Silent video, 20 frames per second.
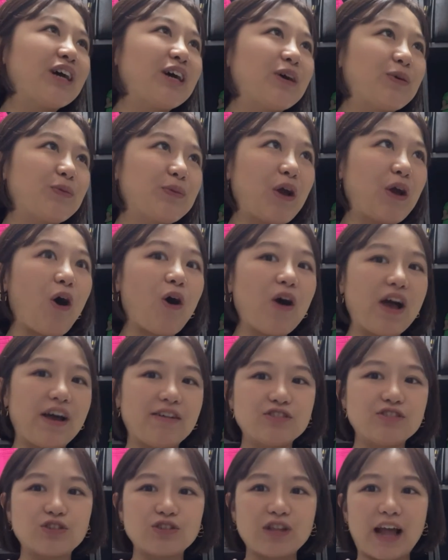we all
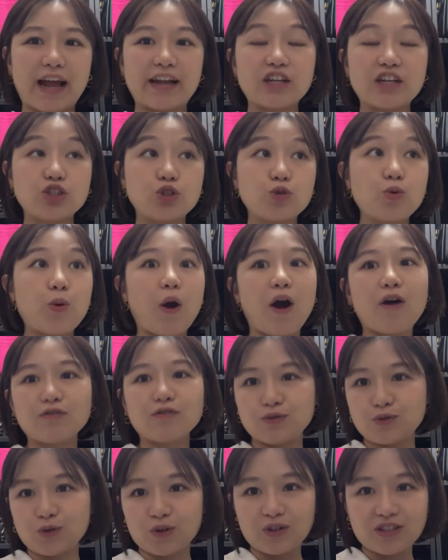have like the
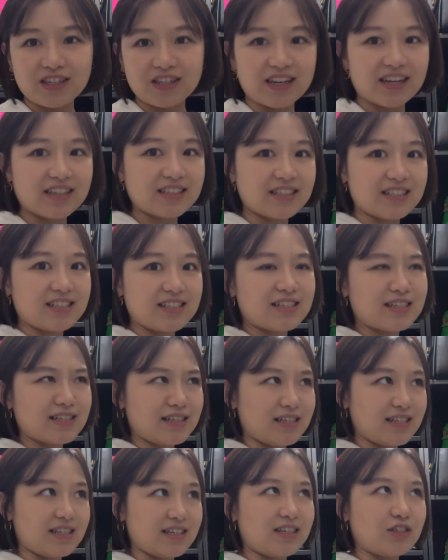12 zodiacs.
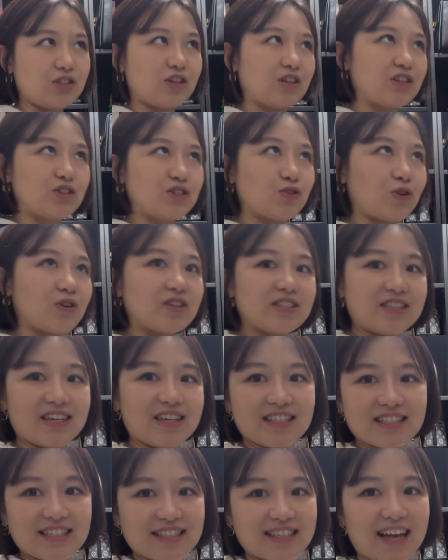It's a
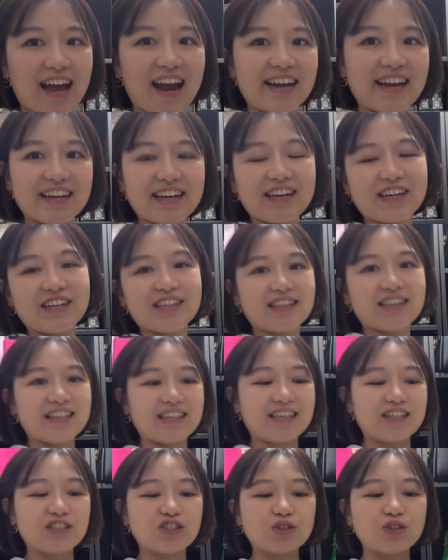zodiac sign kind of
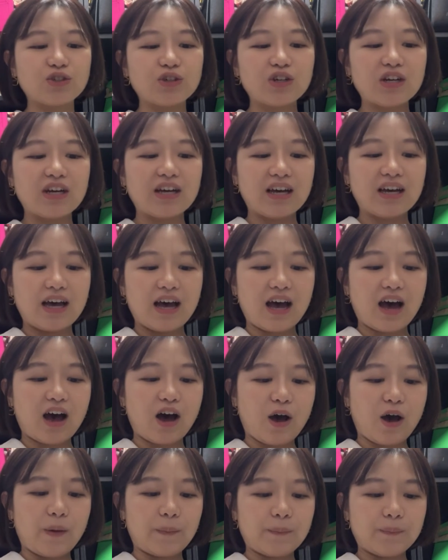thing. So
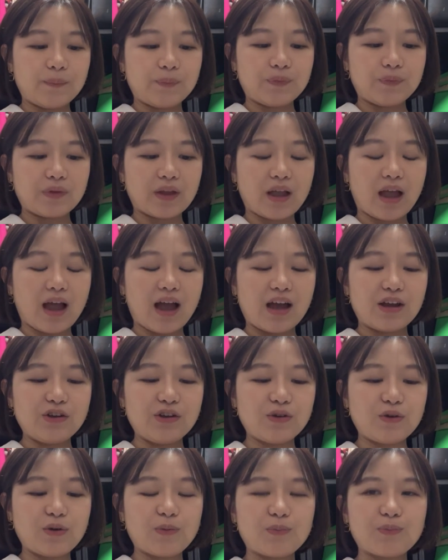
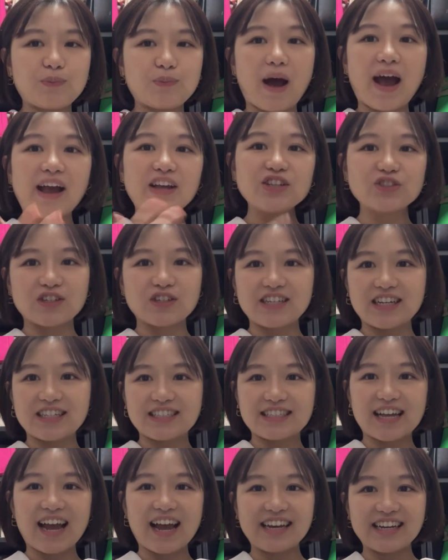my zodiac
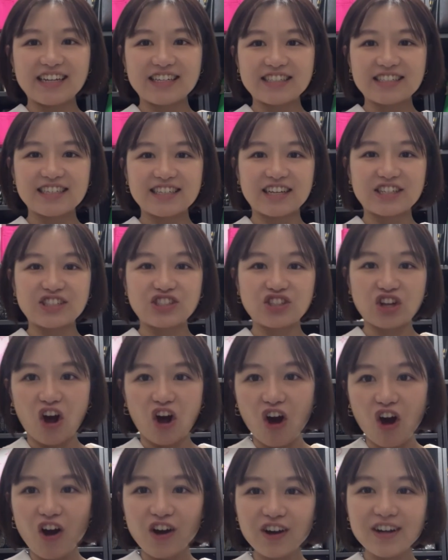sign is a
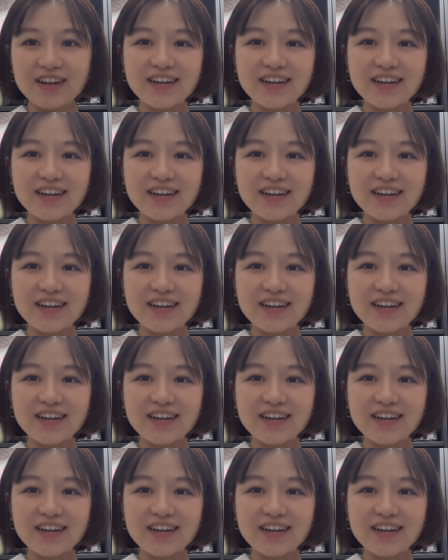dog.